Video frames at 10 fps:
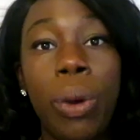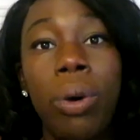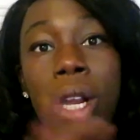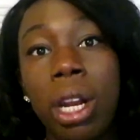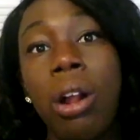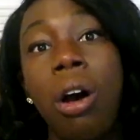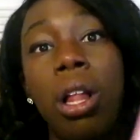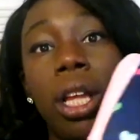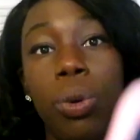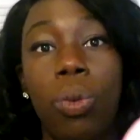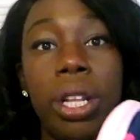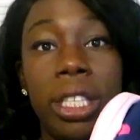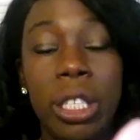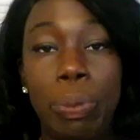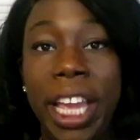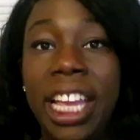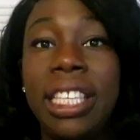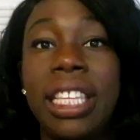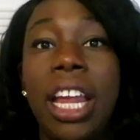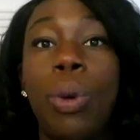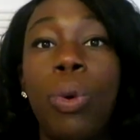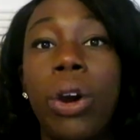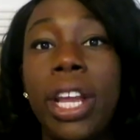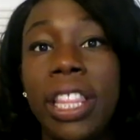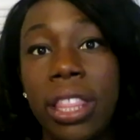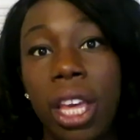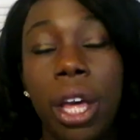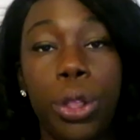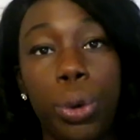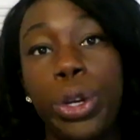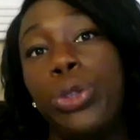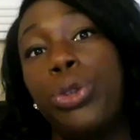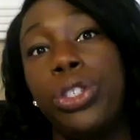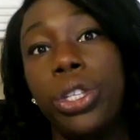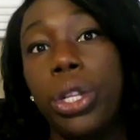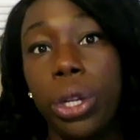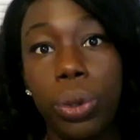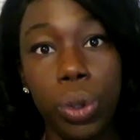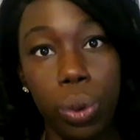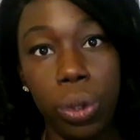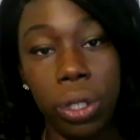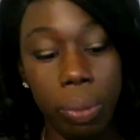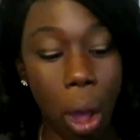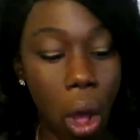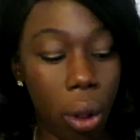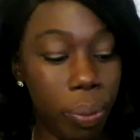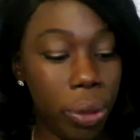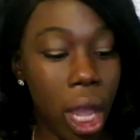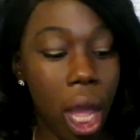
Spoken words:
I wanted it all in one space and I worried that the other ones were just a little too small.